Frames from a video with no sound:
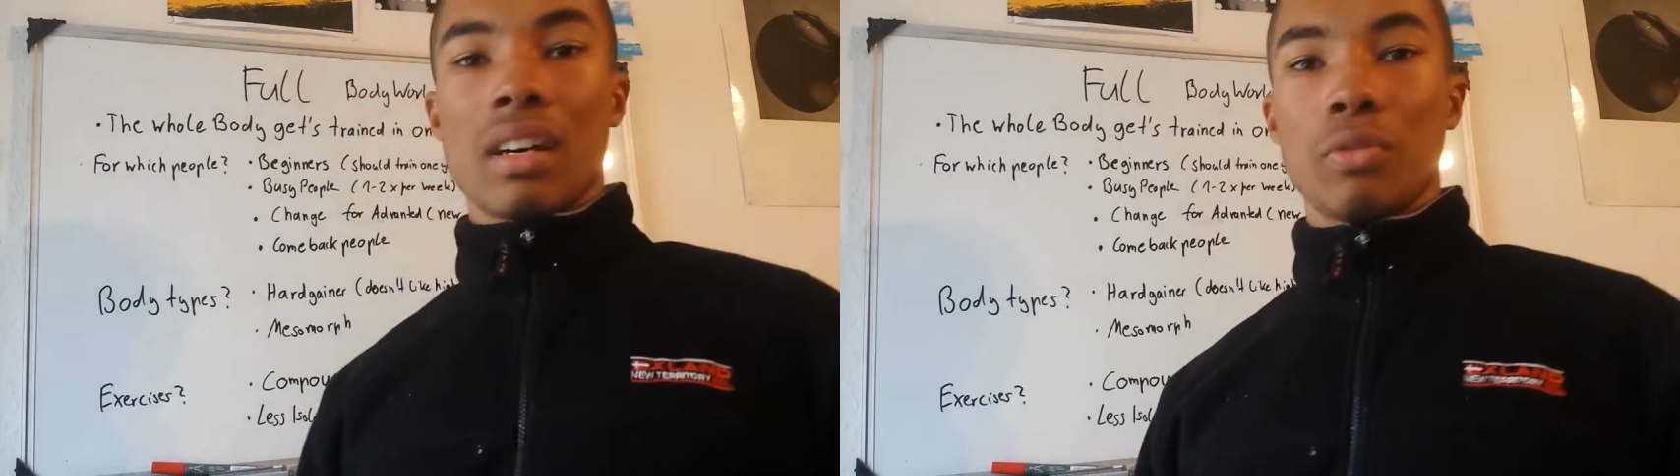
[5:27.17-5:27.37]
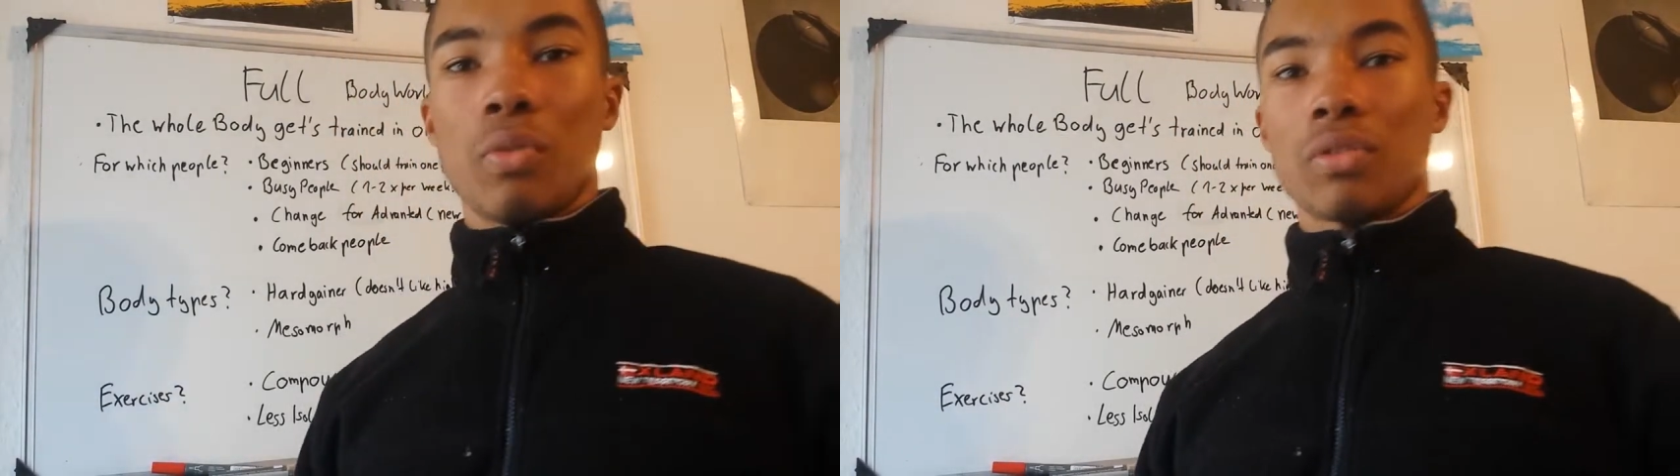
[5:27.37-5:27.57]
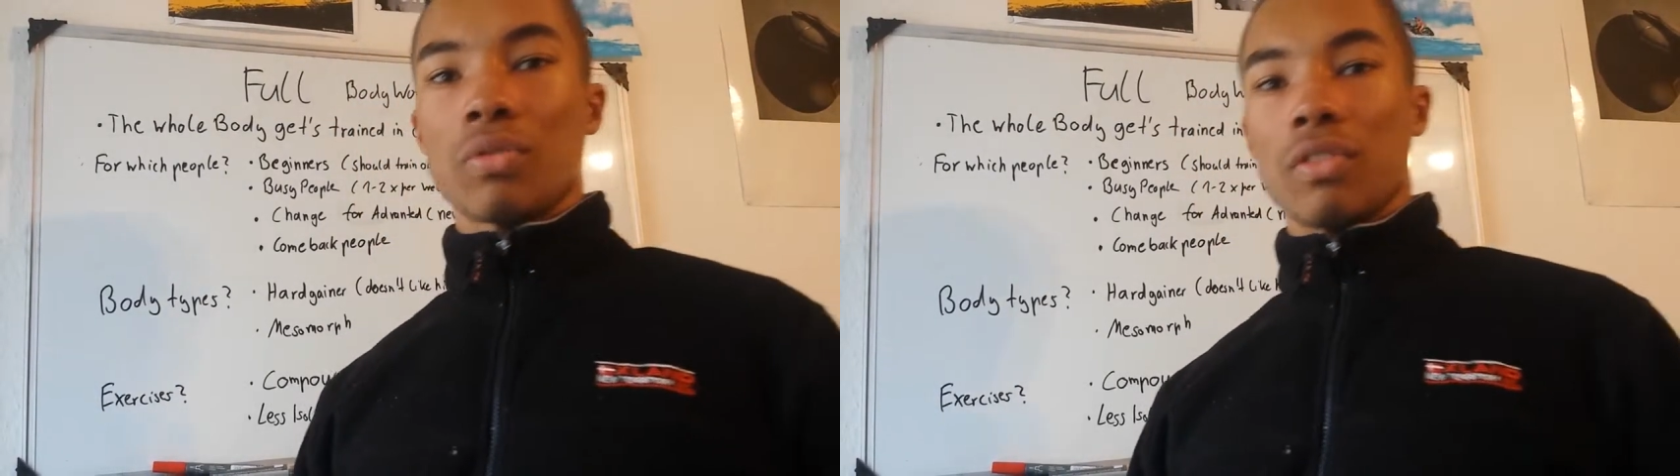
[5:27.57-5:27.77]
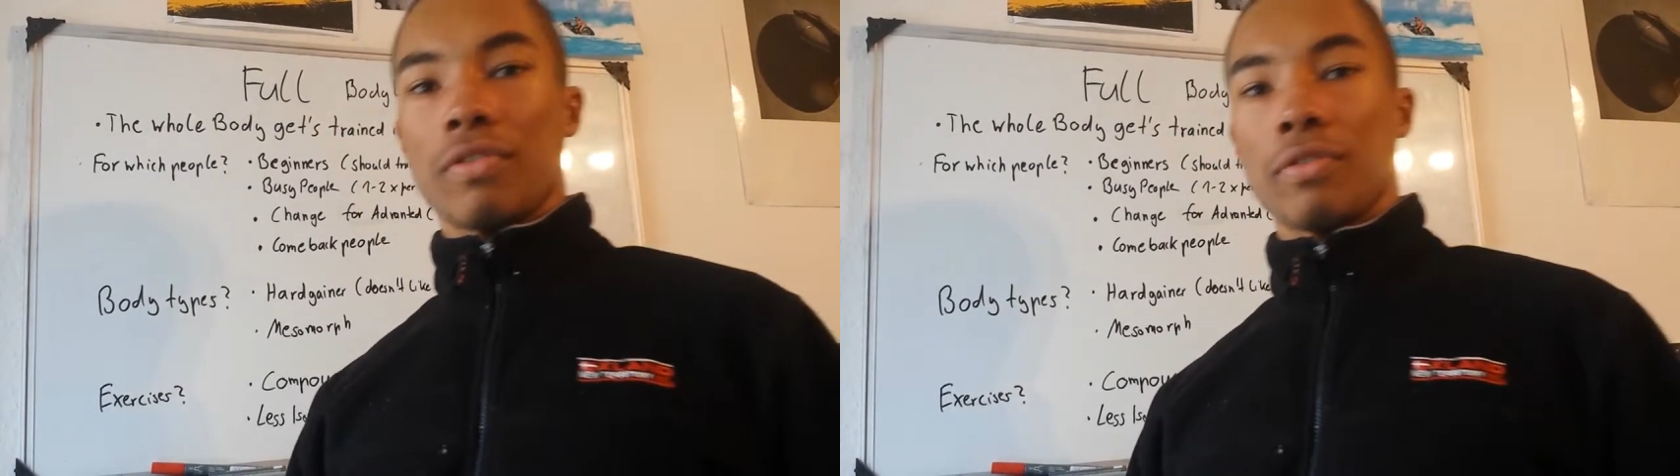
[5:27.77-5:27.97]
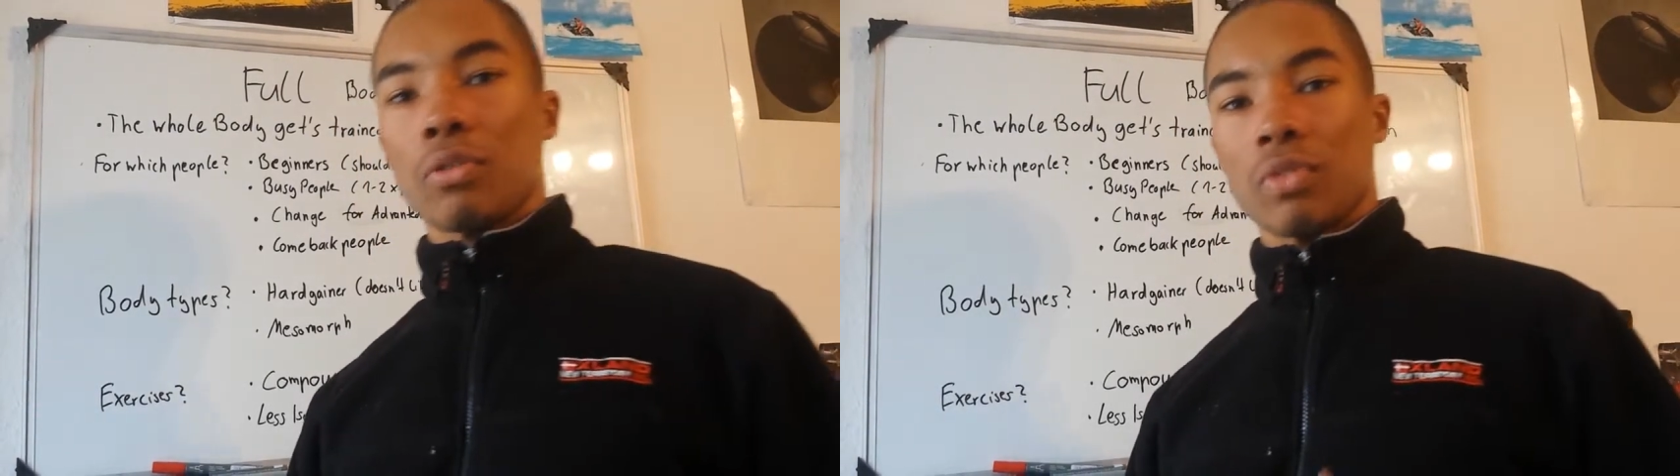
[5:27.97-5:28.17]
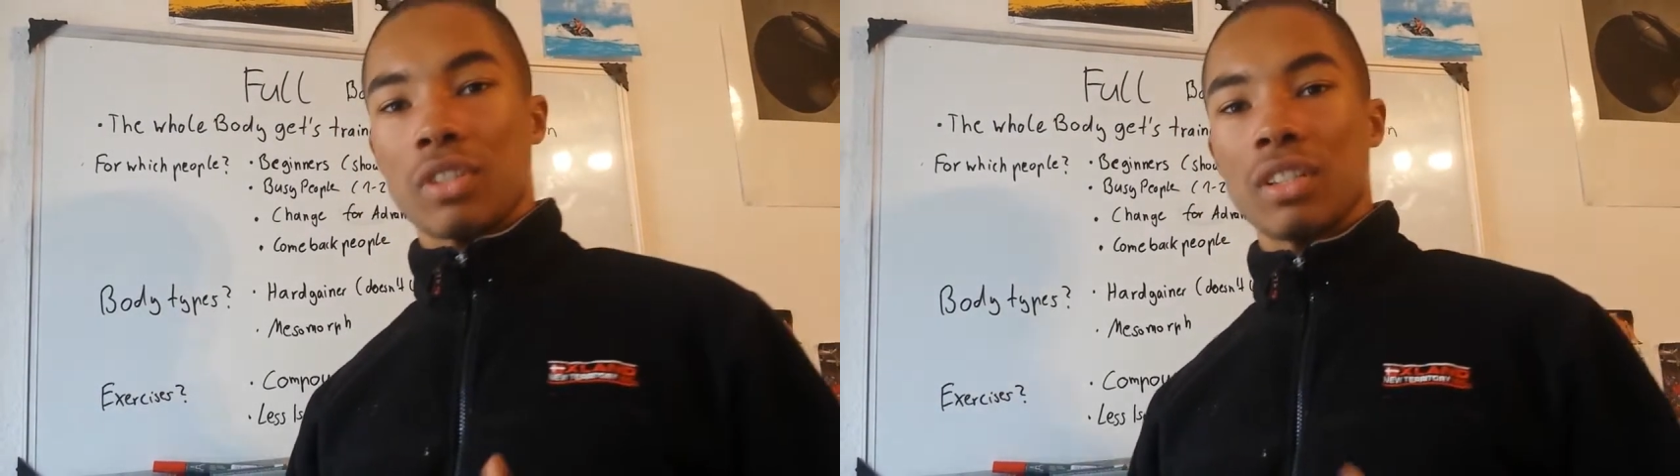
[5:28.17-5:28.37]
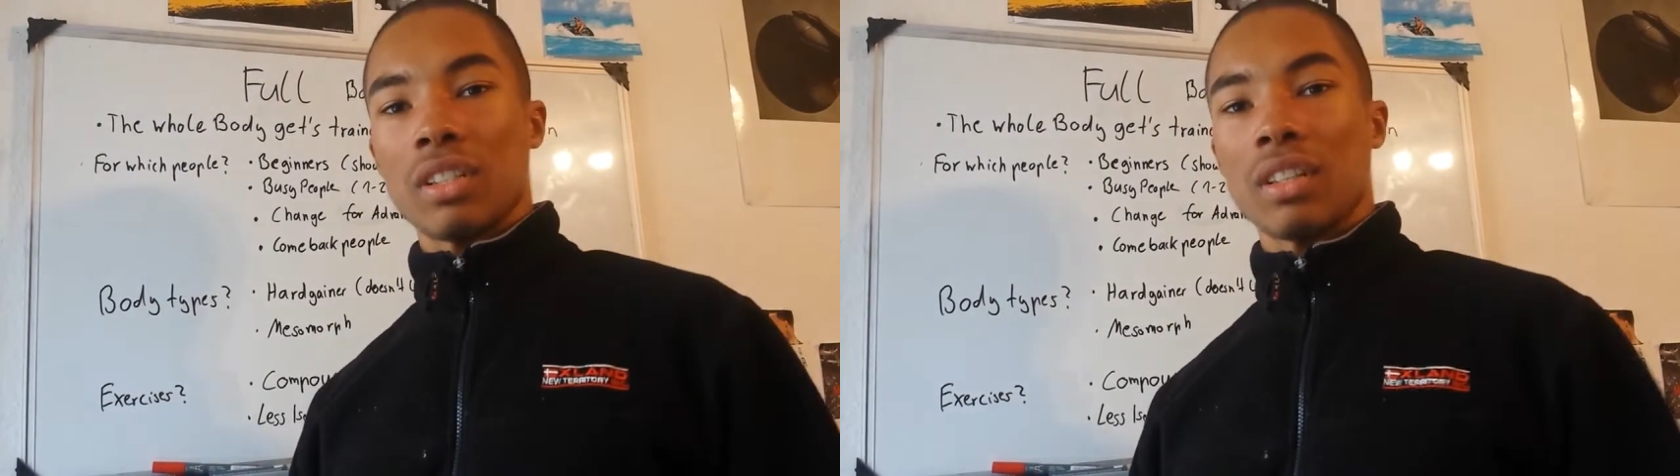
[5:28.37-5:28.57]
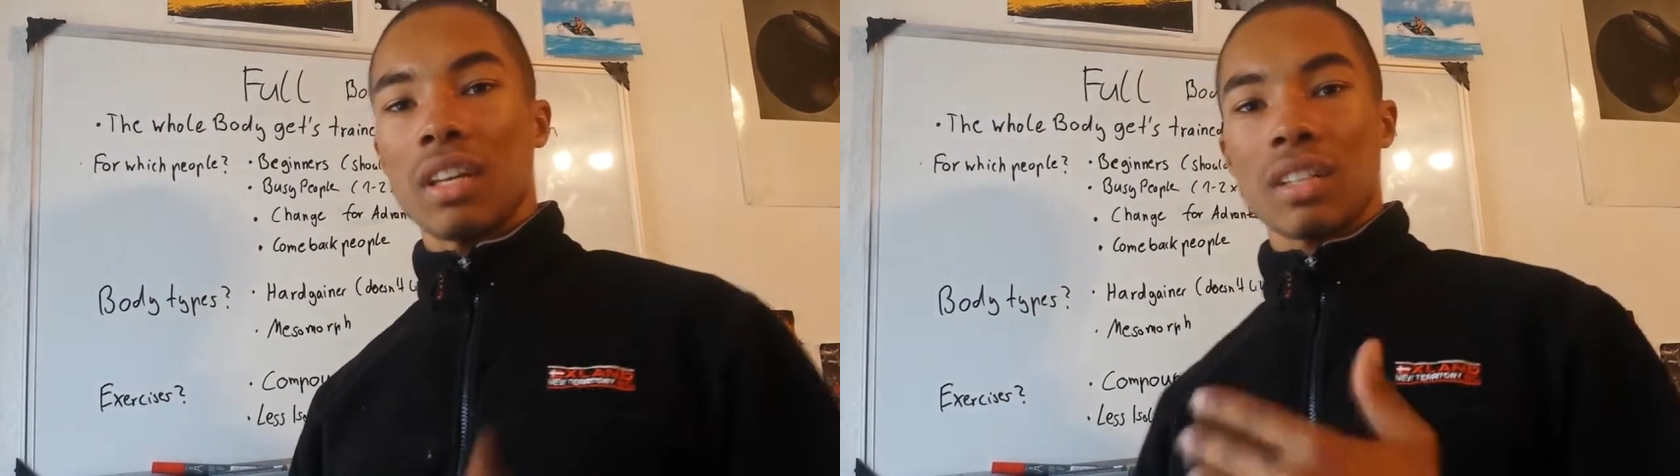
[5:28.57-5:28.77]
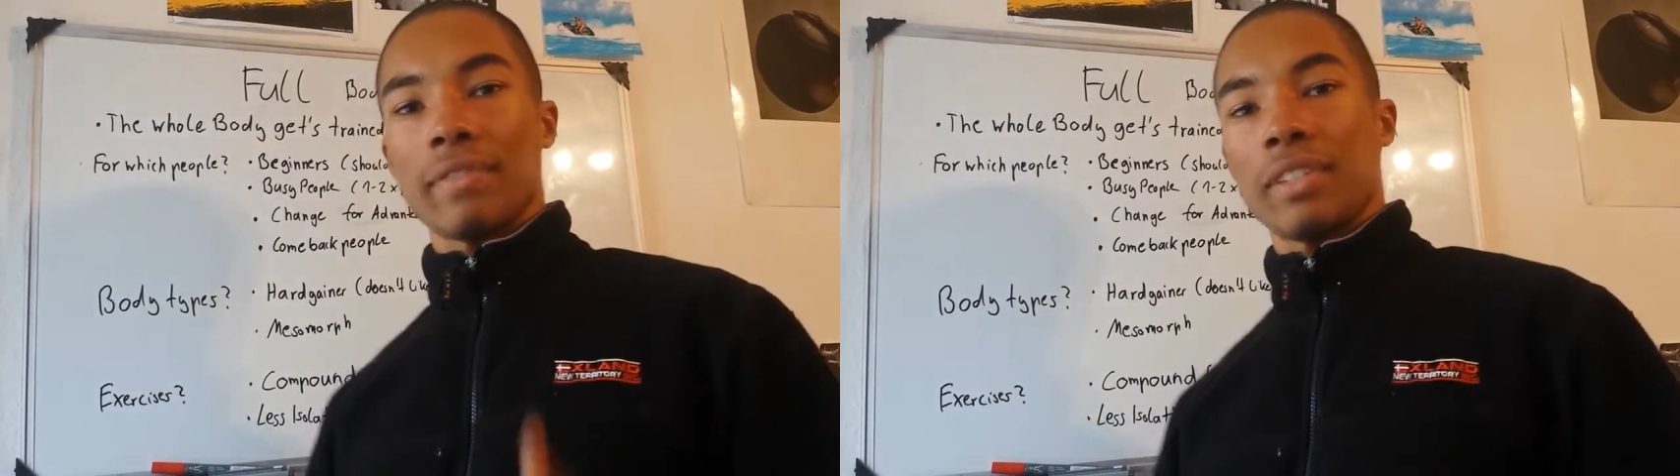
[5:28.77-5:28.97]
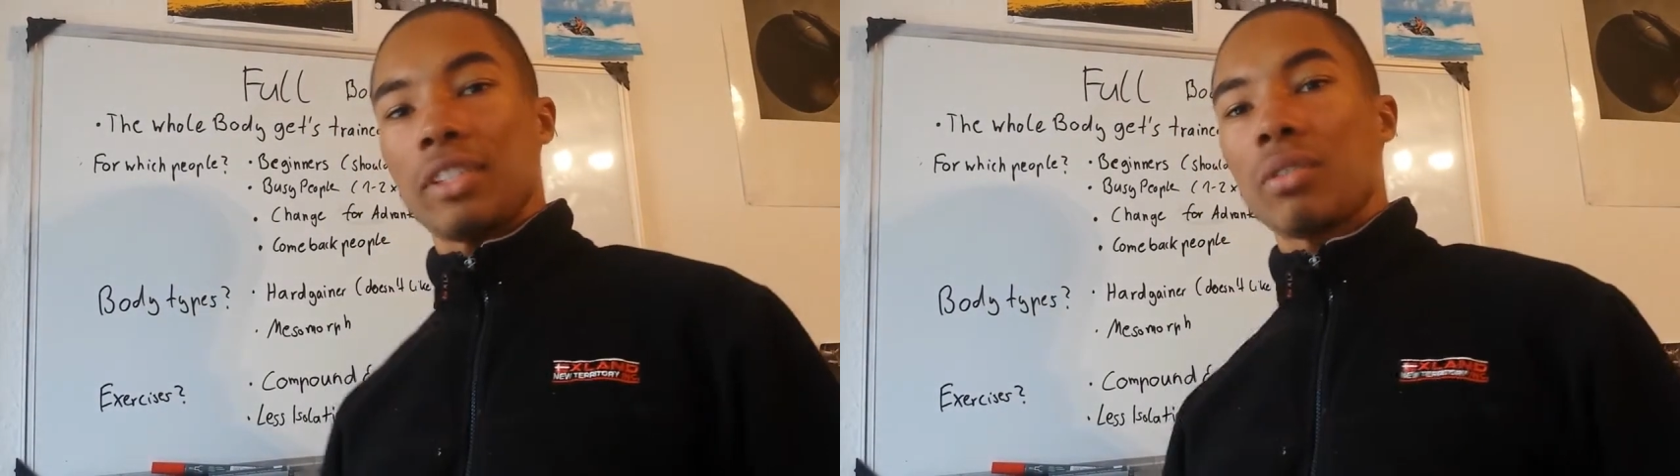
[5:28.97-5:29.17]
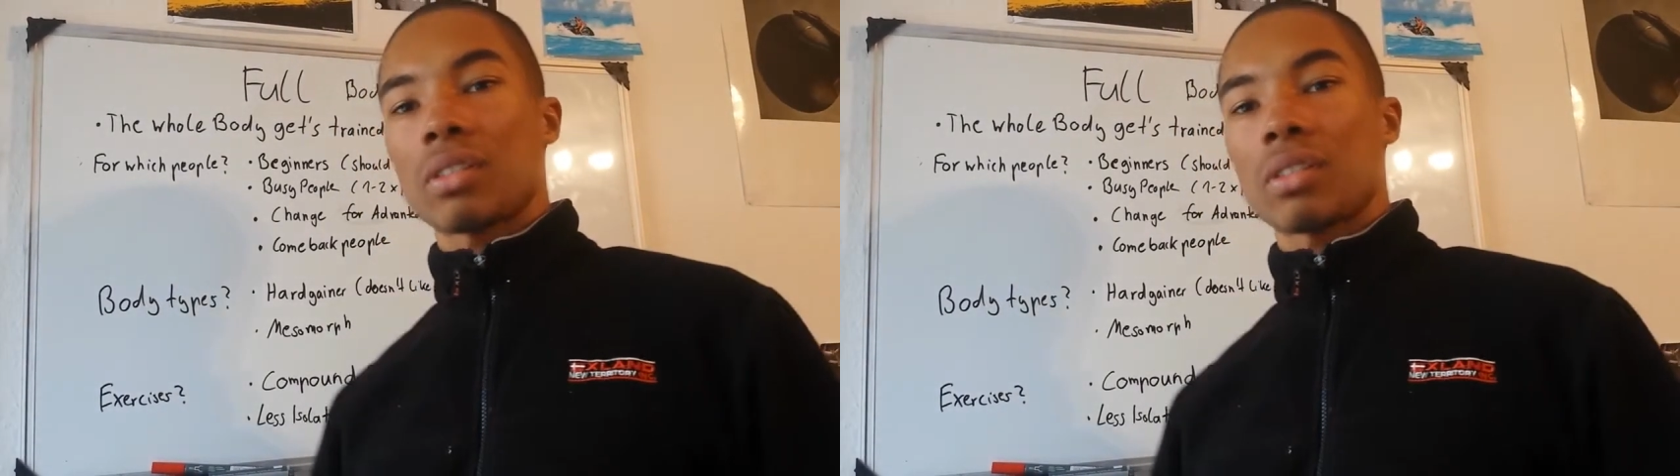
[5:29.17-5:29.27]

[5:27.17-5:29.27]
to see another videos